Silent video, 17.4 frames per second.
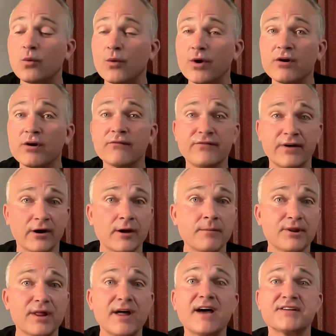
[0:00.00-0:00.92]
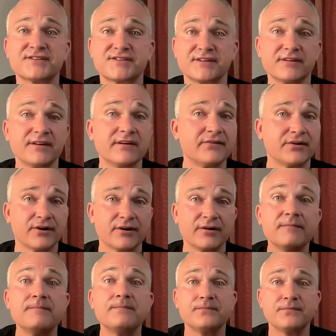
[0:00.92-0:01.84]
we are very blessed to live
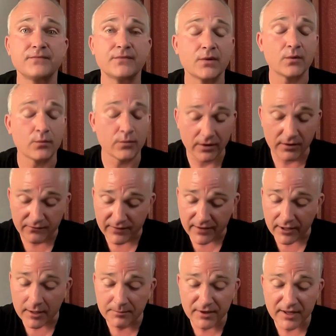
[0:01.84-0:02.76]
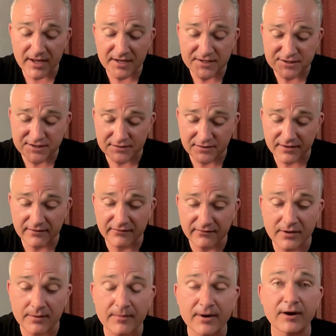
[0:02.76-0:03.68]
here. We are very blessed to live
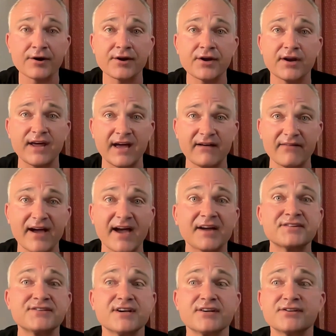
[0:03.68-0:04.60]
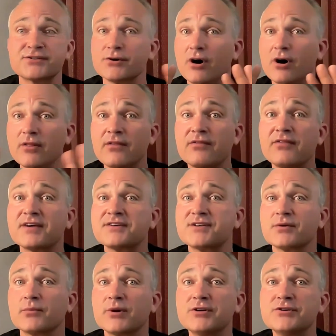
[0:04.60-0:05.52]
in America, to have access to all the
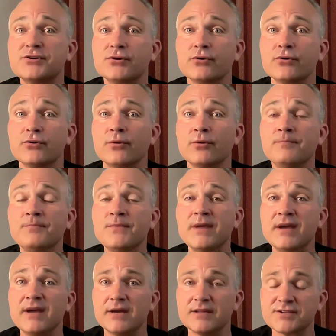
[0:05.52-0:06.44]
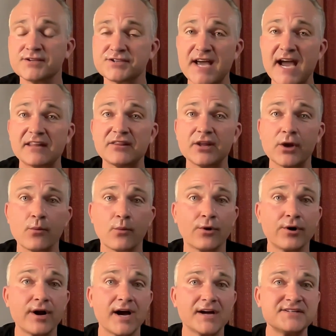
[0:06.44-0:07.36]
things that we do. And sadly,
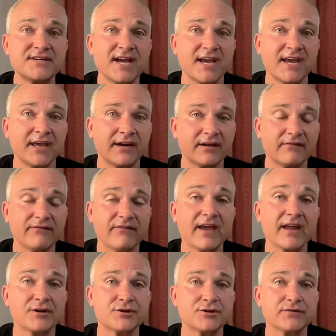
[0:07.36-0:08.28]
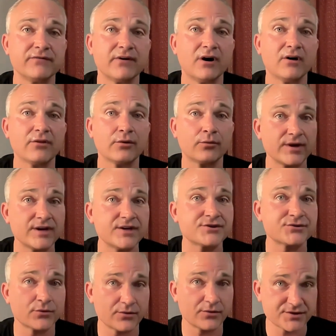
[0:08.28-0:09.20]
we're not taking advantage of all the
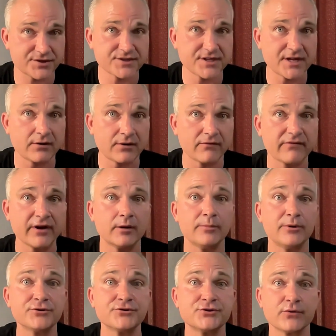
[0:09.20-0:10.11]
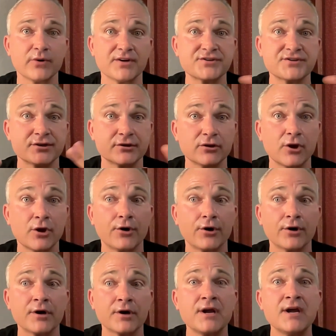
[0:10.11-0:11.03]
resources that are available to us to
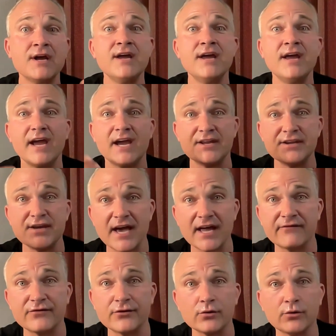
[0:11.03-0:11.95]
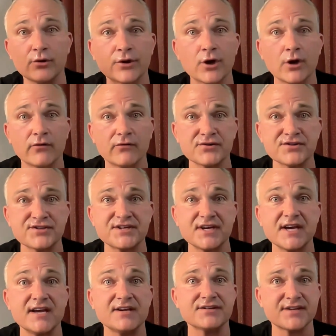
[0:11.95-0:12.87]
learn. And yet, if you look
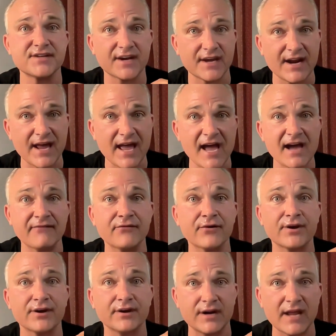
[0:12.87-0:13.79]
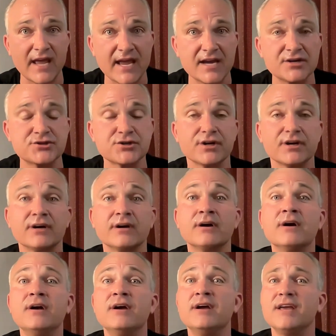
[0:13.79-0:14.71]
overseas, like in Africa and Asia,
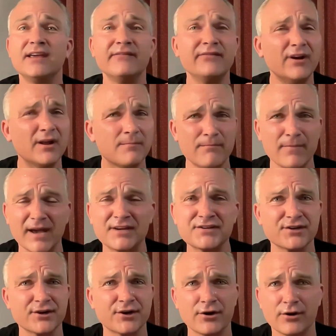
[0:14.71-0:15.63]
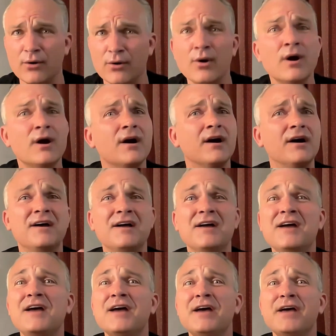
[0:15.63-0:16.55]
even in Mexico,
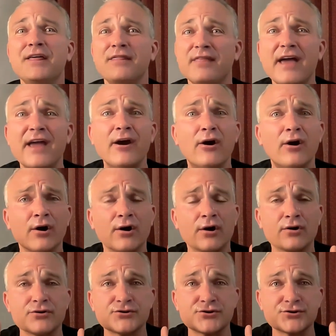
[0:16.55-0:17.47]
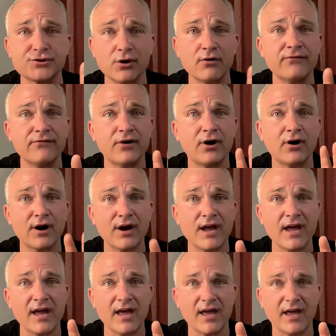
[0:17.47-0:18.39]
they are so far
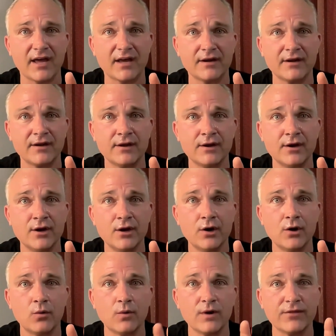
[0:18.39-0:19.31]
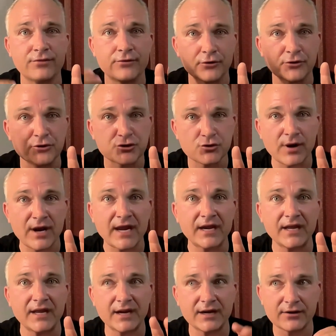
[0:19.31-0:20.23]
ahead with their
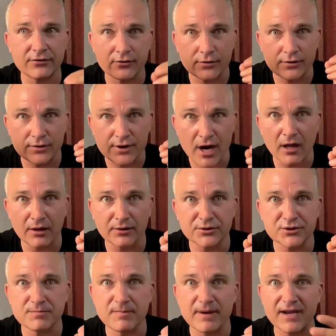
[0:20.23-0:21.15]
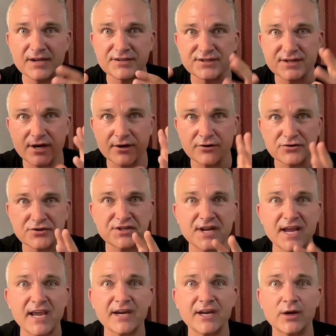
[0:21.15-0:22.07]
training and their knowledge base and
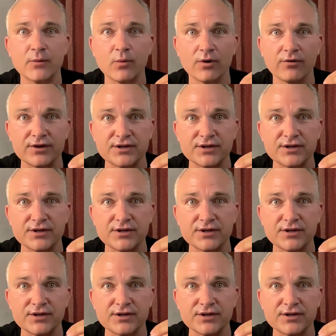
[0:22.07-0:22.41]
understanding where